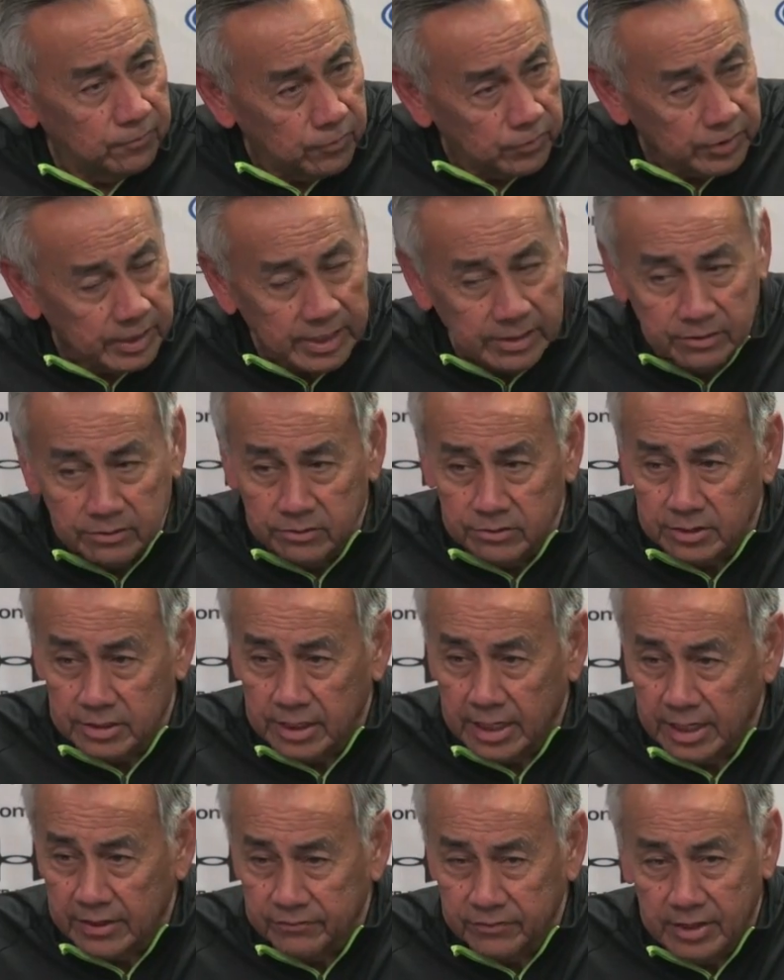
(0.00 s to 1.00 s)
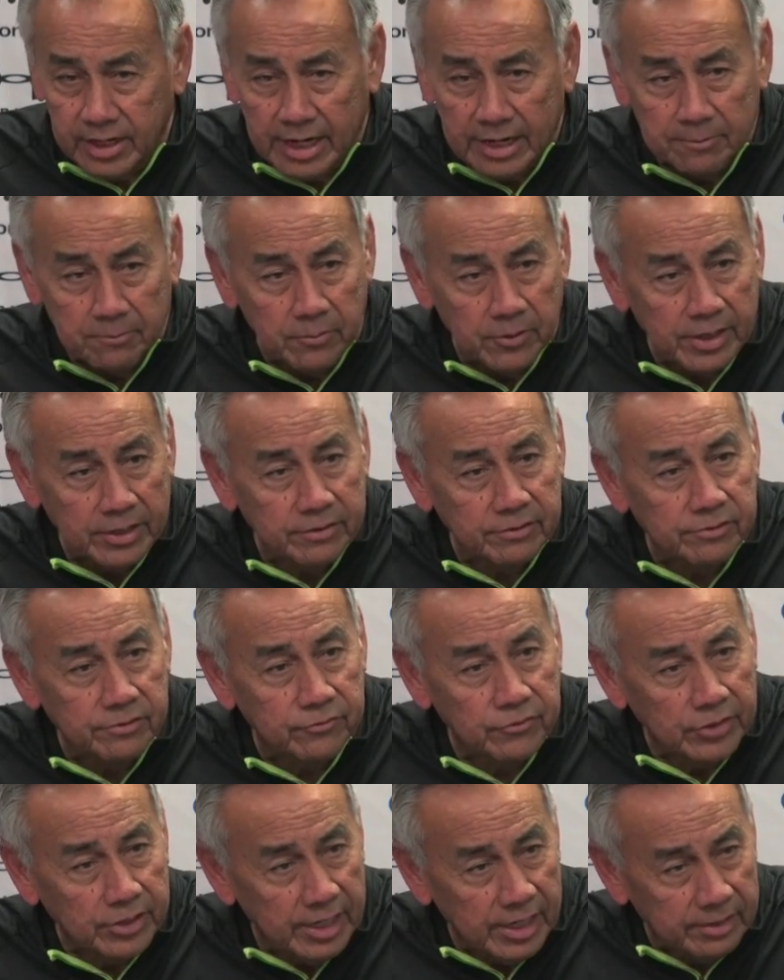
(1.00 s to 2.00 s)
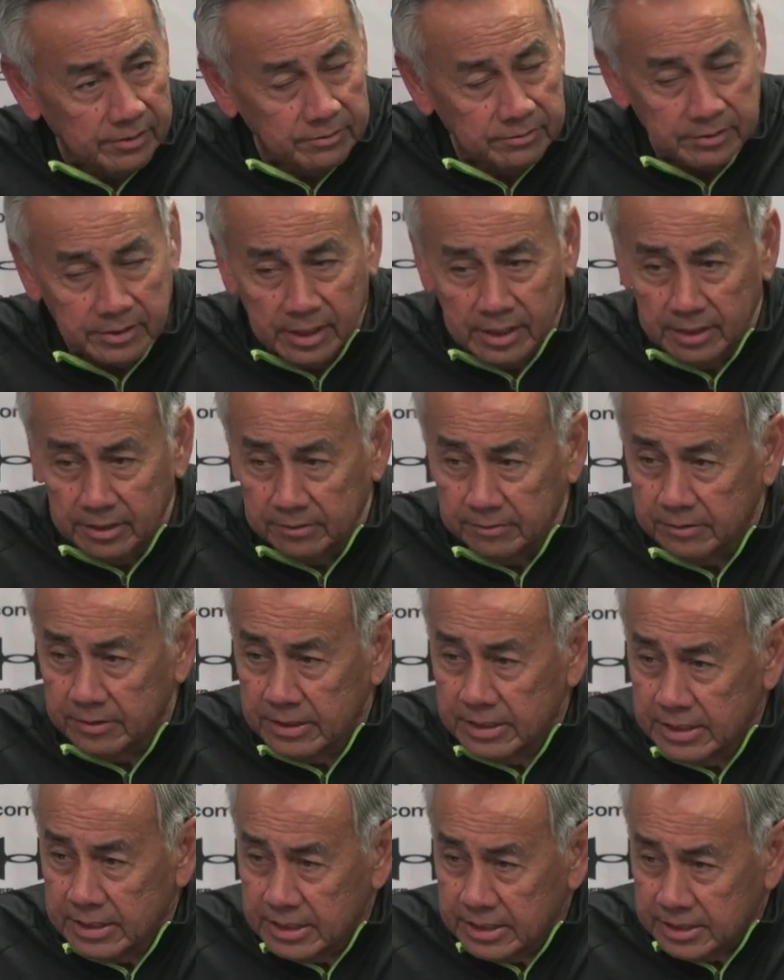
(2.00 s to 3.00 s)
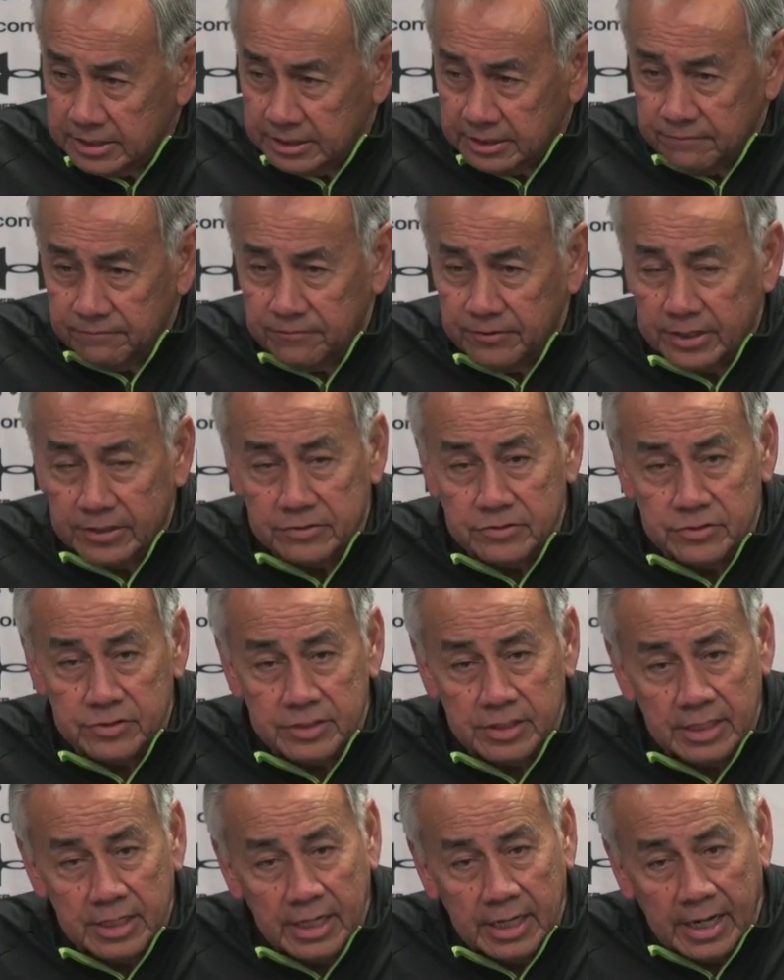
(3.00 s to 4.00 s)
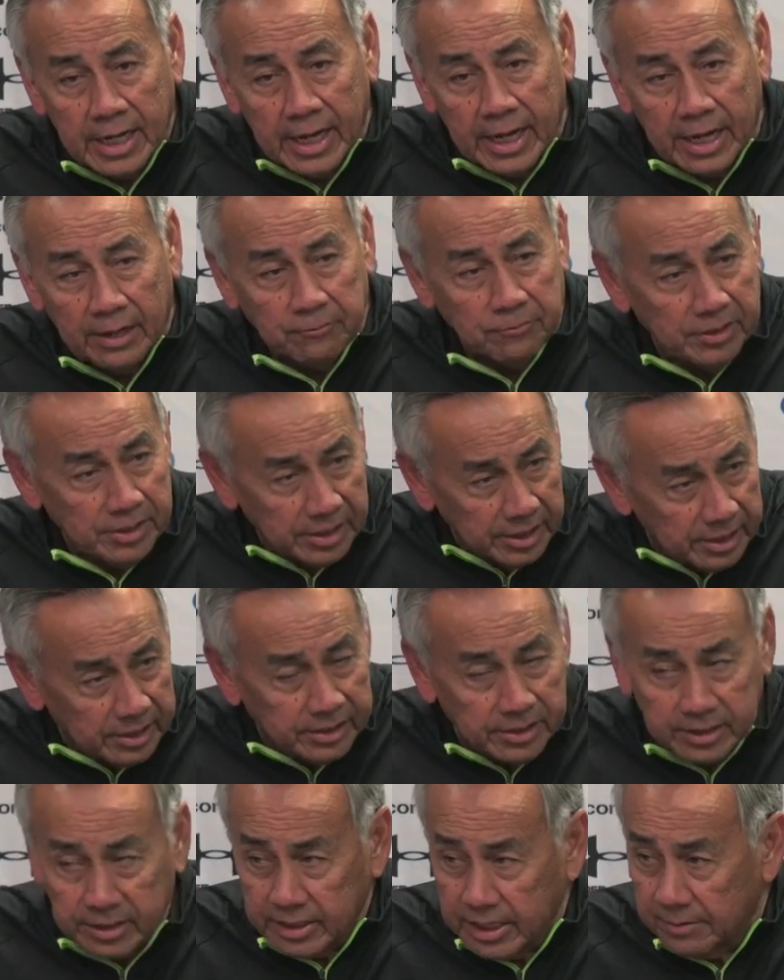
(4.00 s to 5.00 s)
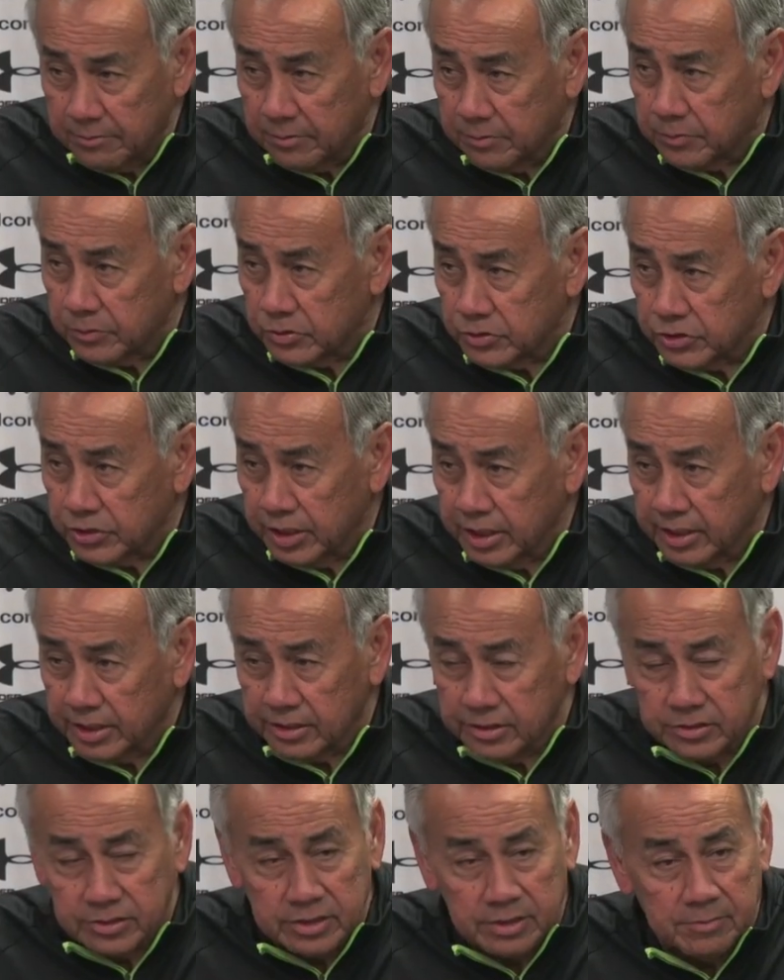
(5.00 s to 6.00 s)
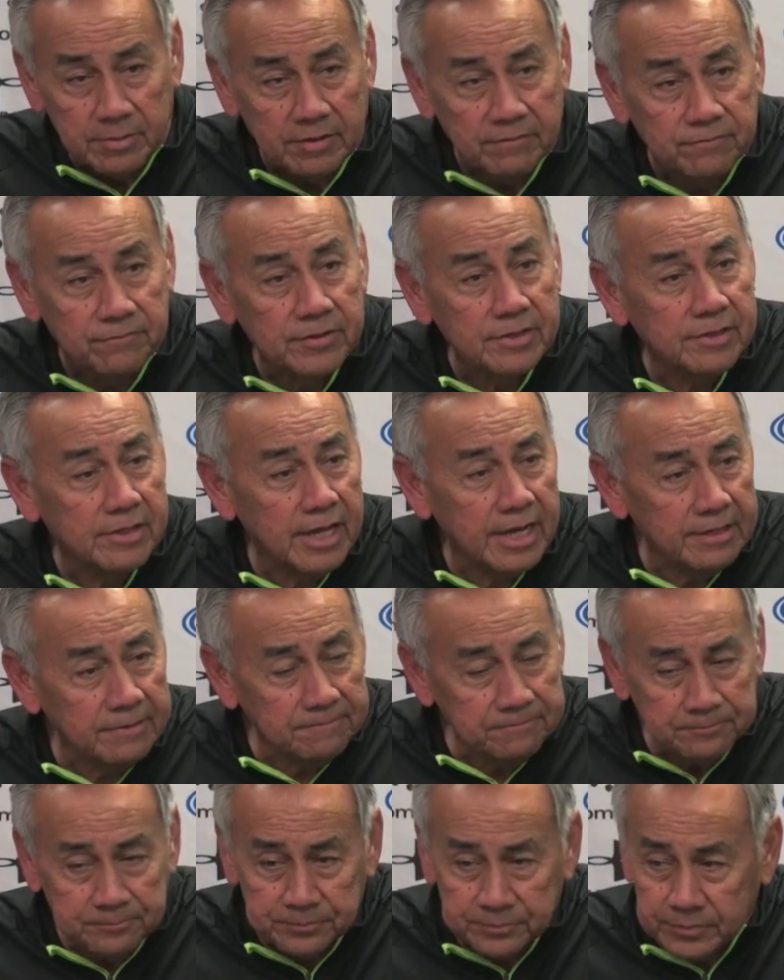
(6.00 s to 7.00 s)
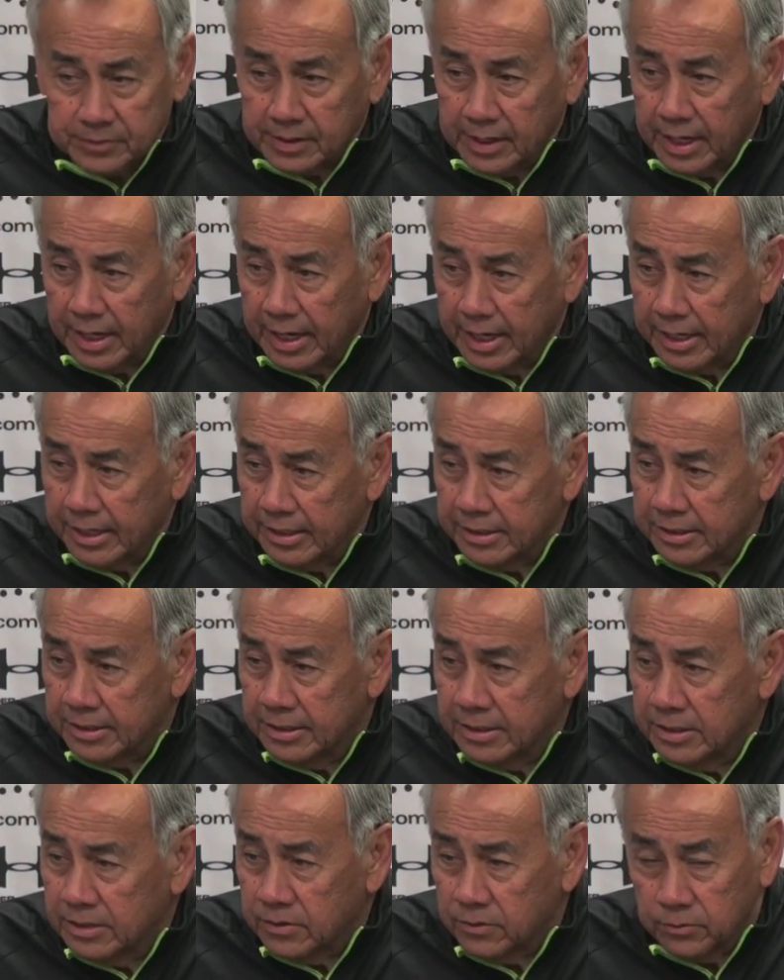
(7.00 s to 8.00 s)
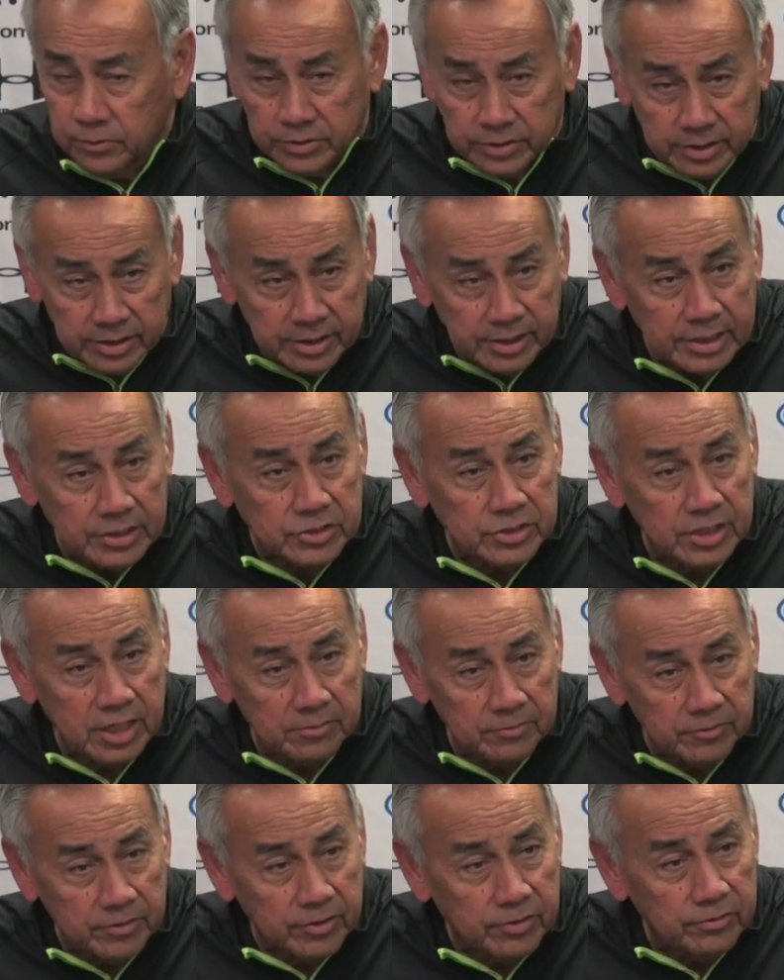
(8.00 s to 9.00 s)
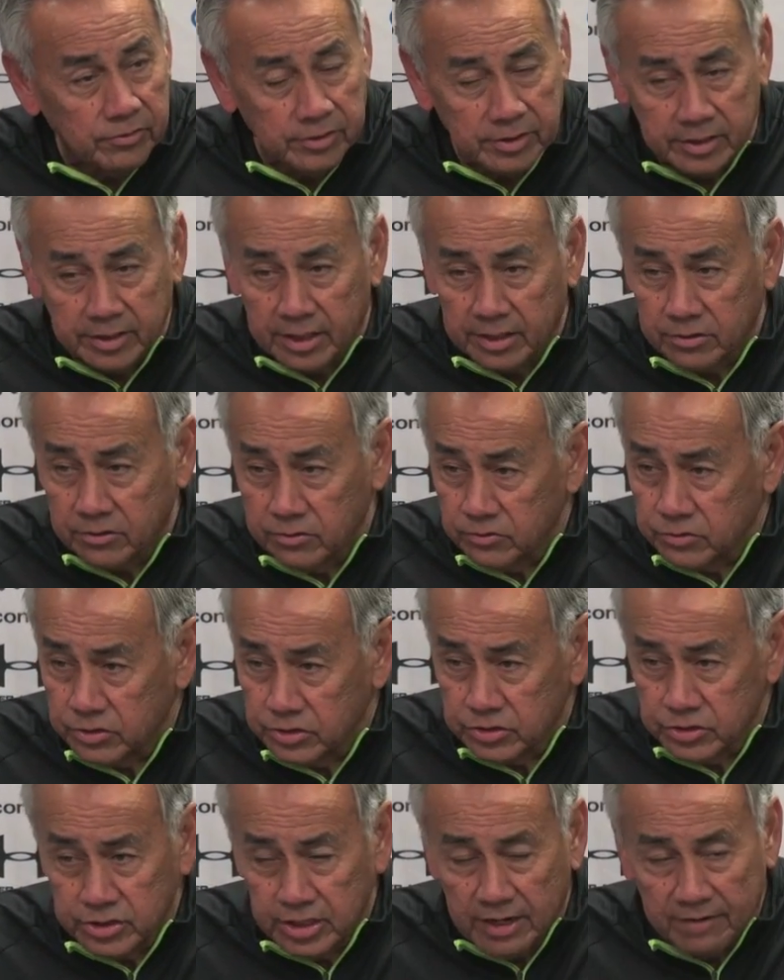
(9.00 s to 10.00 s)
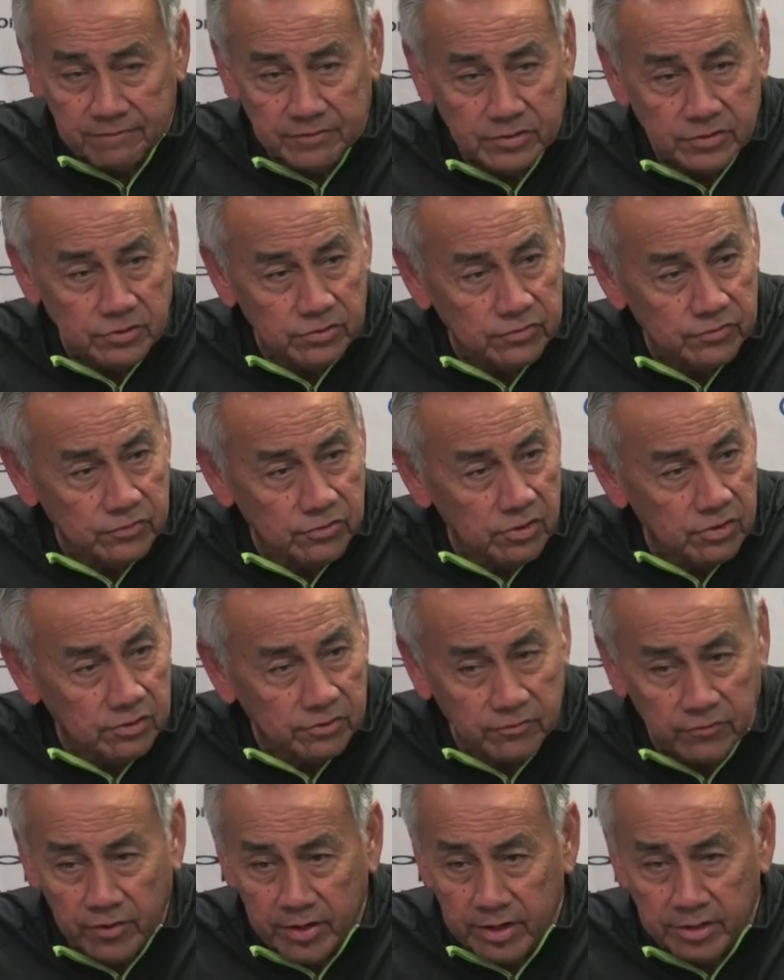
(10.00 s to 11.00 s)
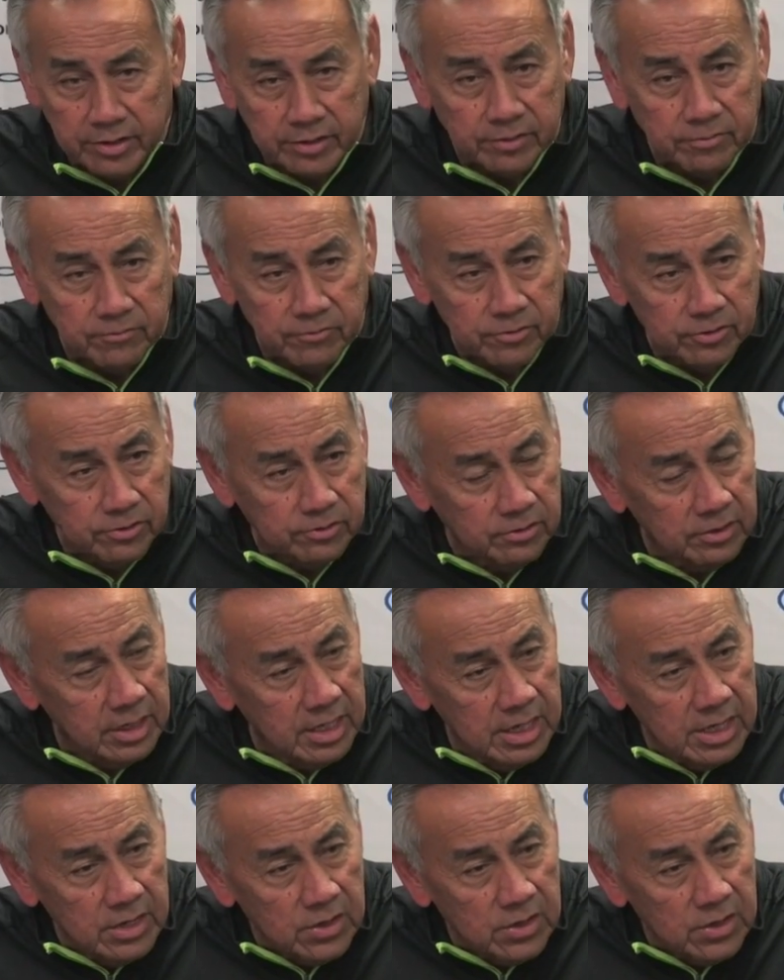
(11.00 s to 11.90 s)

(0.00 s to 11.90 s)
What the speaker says: four down look, kind of a hybrid three down defense. And we needed the type of personnel that could somehow fit that. And we did a nice job of recruiting. And our coaching staff deserves all the credit in the world.